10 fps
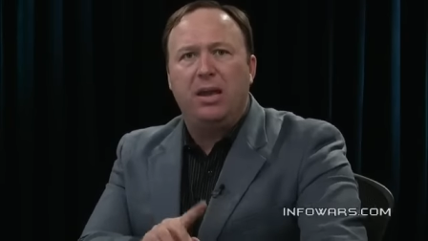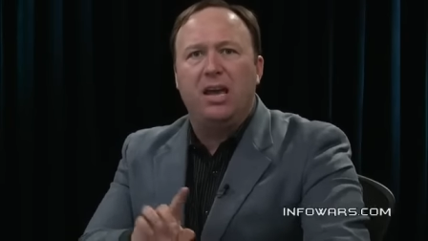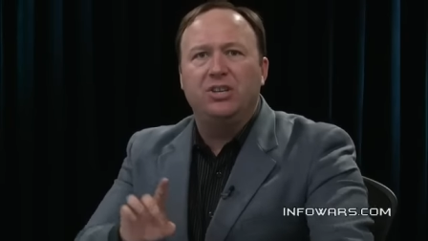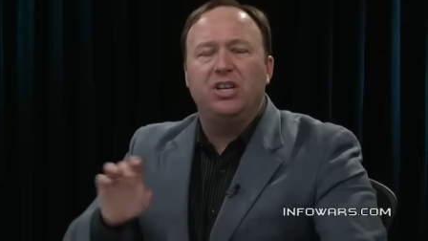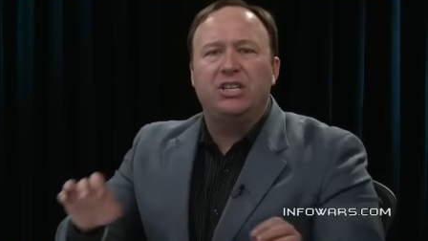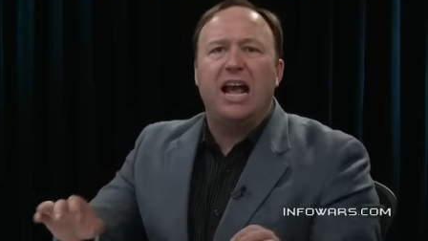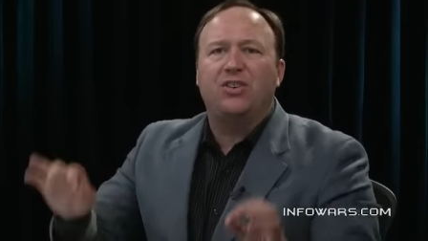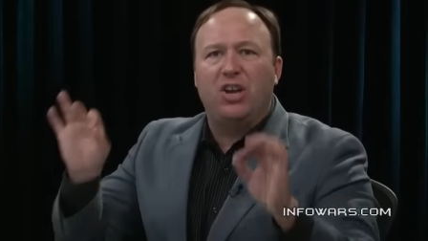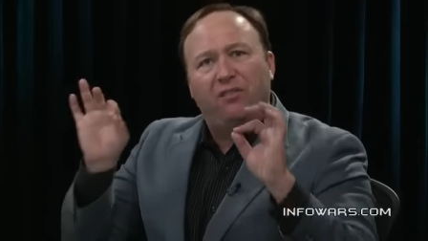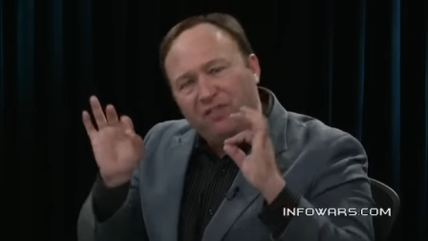because it's
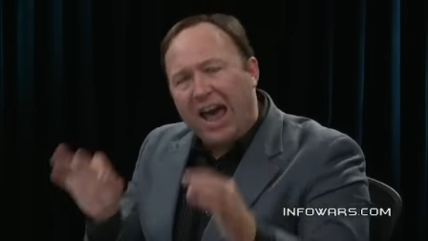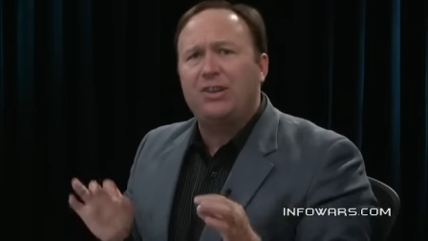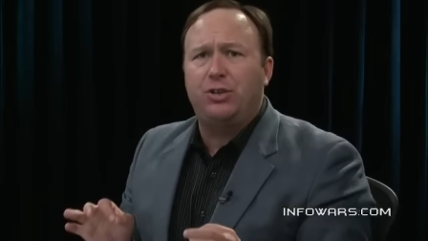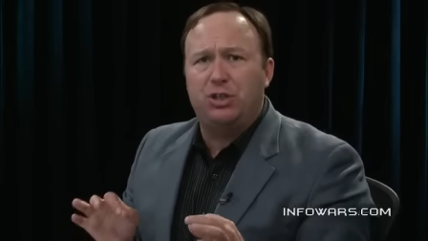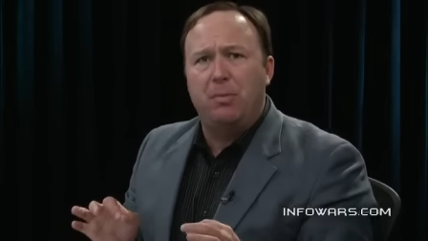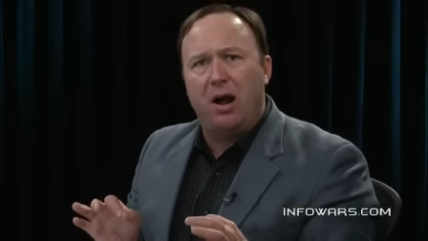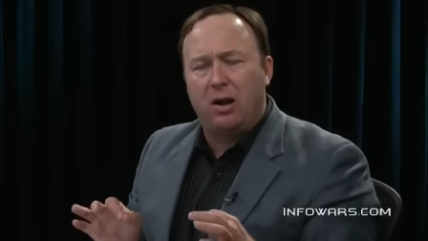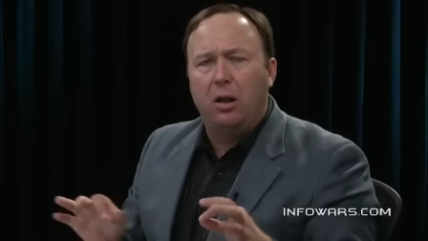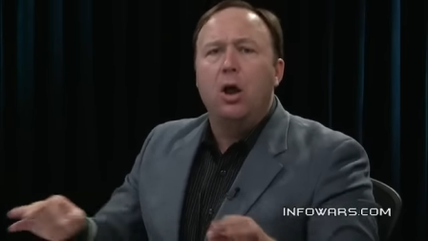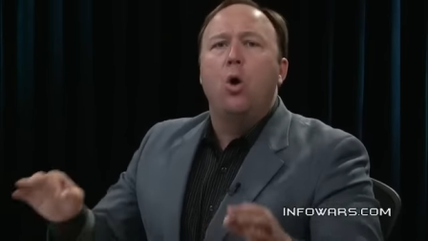actually a fascist
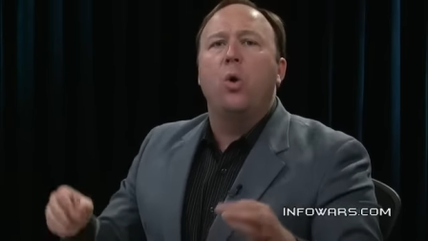model